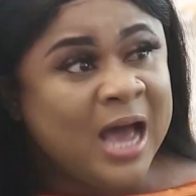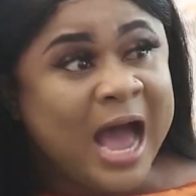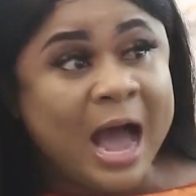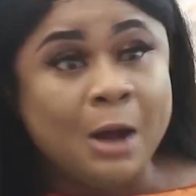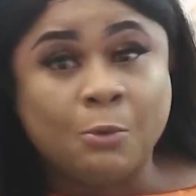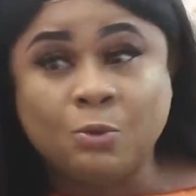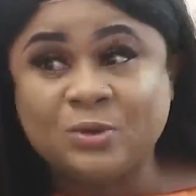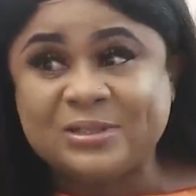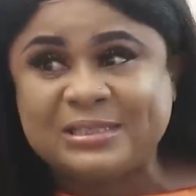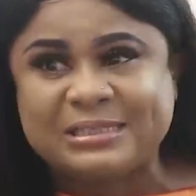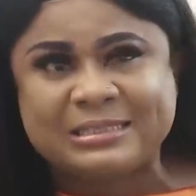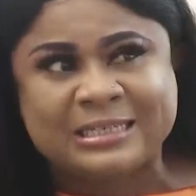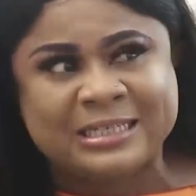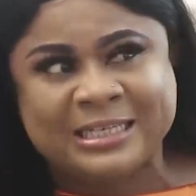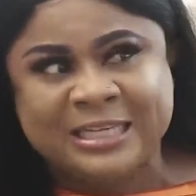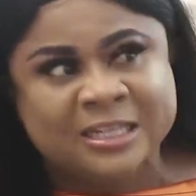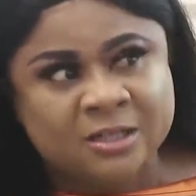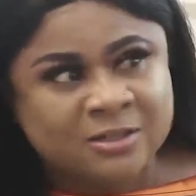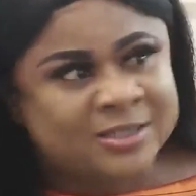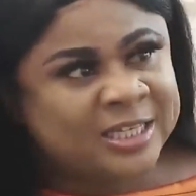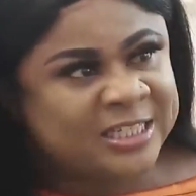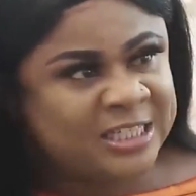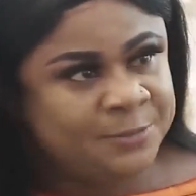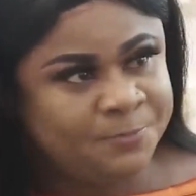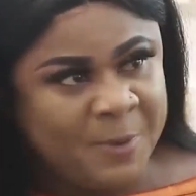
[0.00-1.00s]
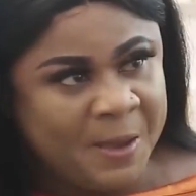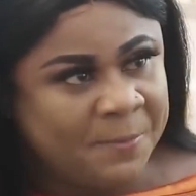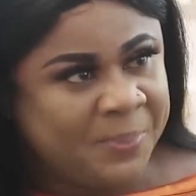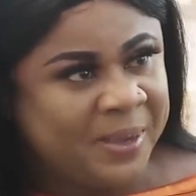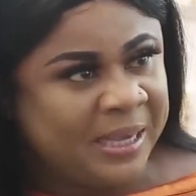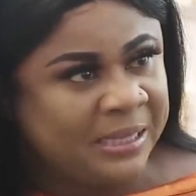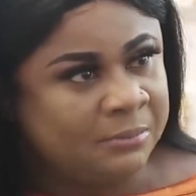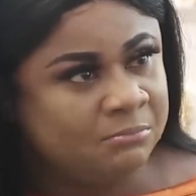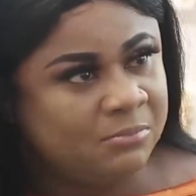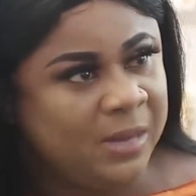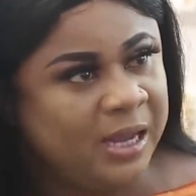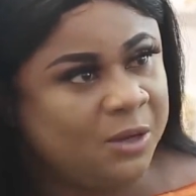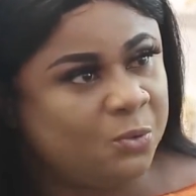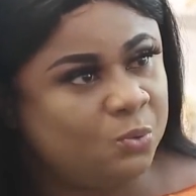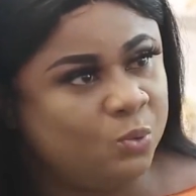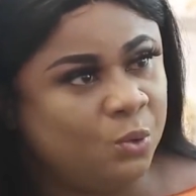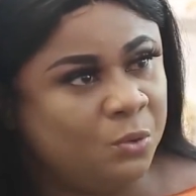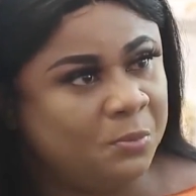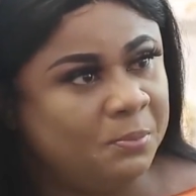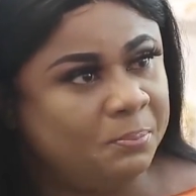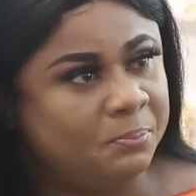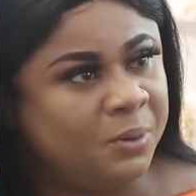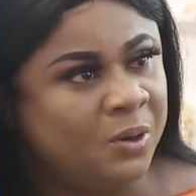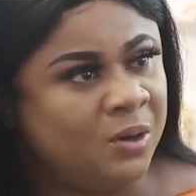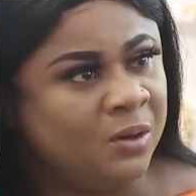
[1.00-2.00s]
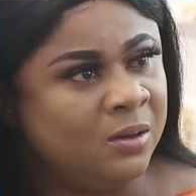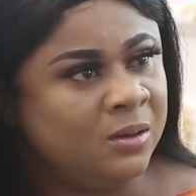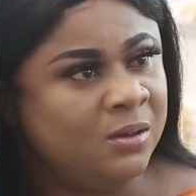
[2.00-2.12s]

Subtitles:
I won't kill this baby in my womb.